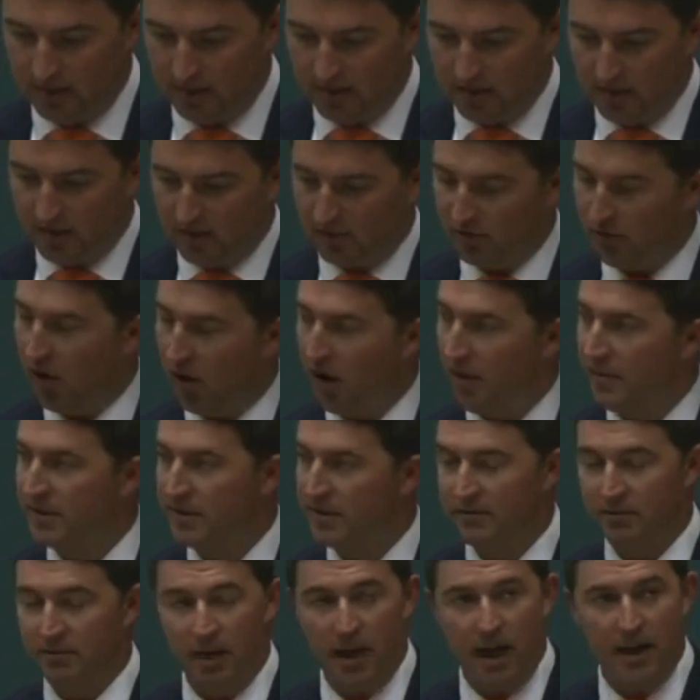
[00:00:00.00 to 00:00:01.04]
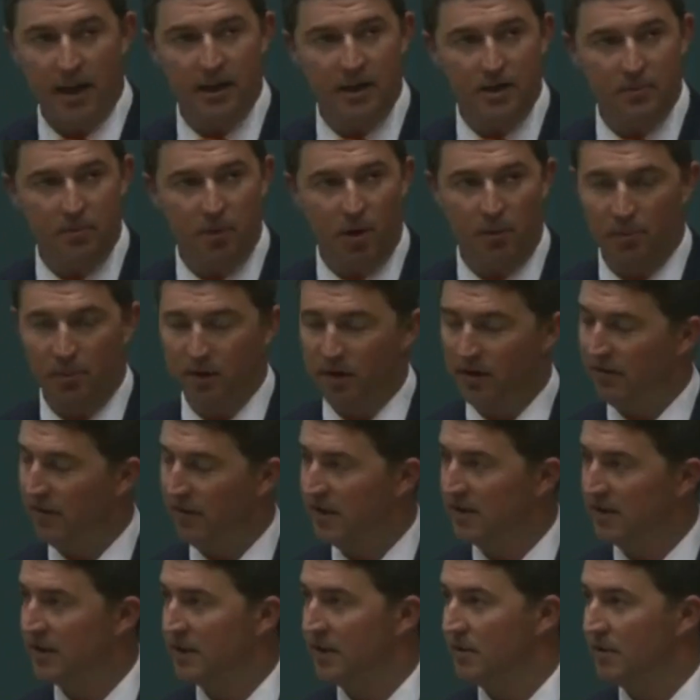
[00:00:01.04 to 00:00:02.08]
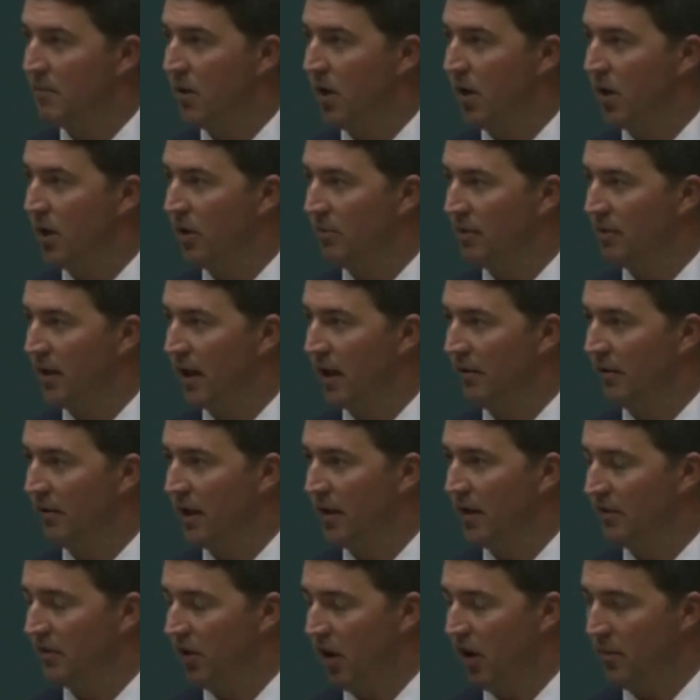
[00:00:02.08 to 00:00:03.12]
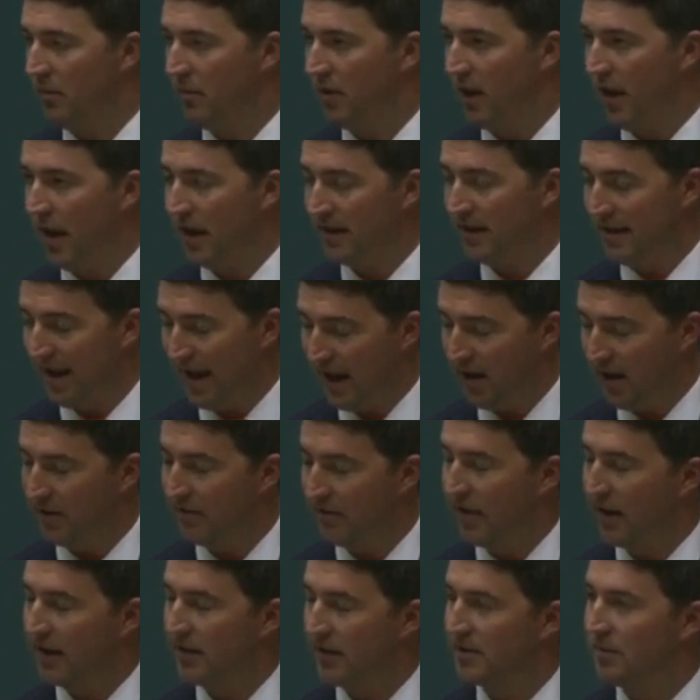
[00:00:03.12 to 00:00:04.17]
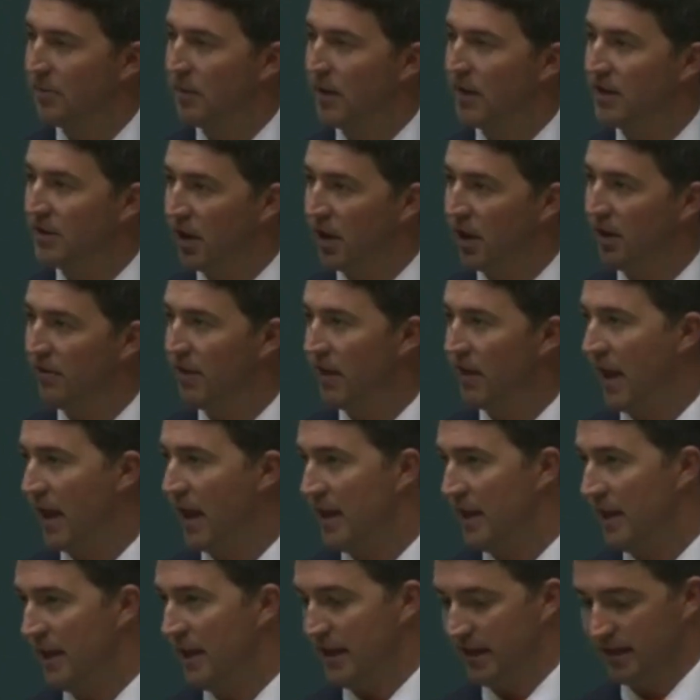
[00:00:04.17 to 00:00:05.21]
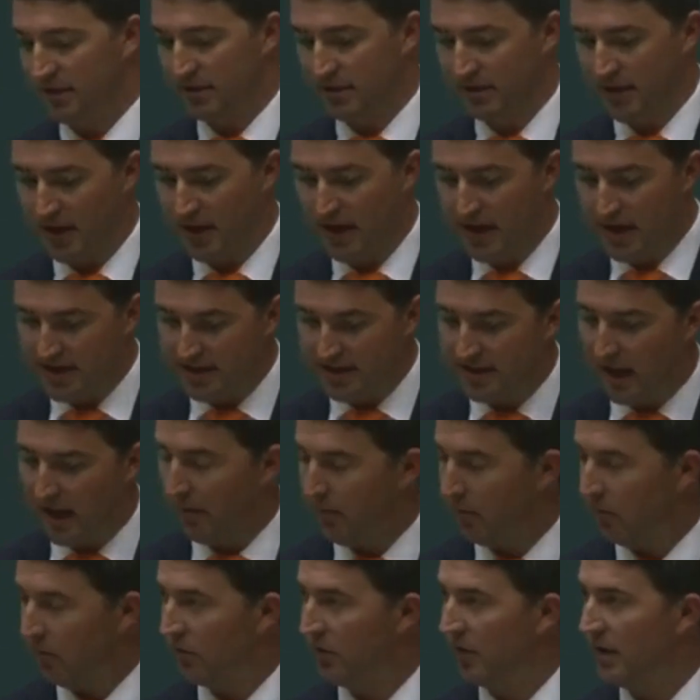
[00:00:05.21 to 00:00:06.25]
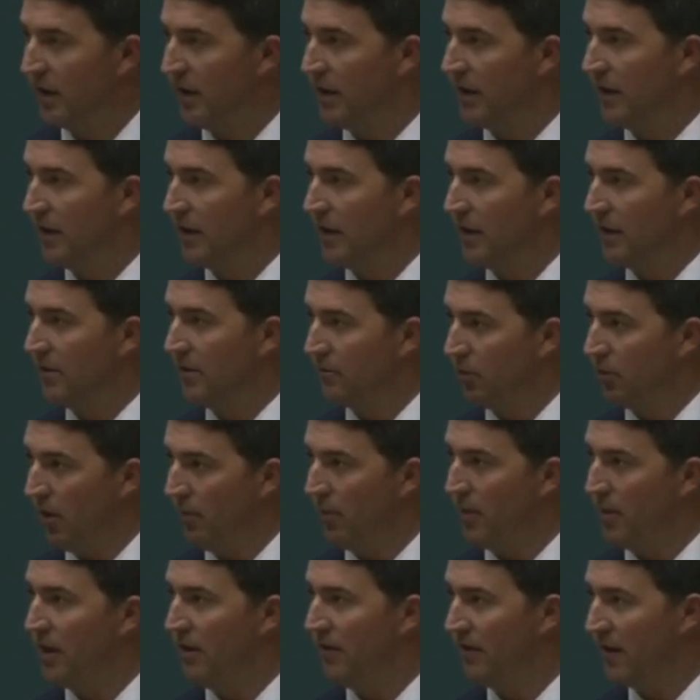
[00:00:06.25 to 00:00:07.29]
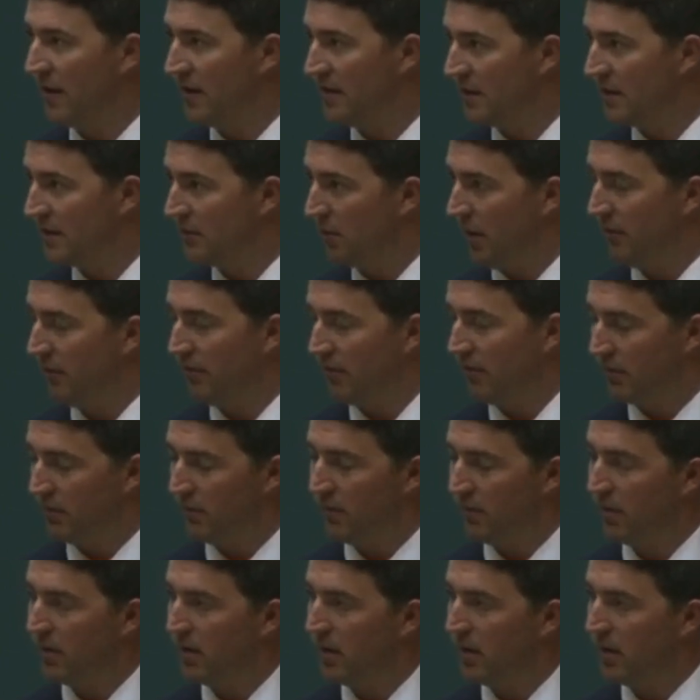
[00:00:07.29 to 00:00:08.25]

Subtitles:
Crime as it related to property offences in my hometown of Alice Springs over the 8 years doubled. Property offences went from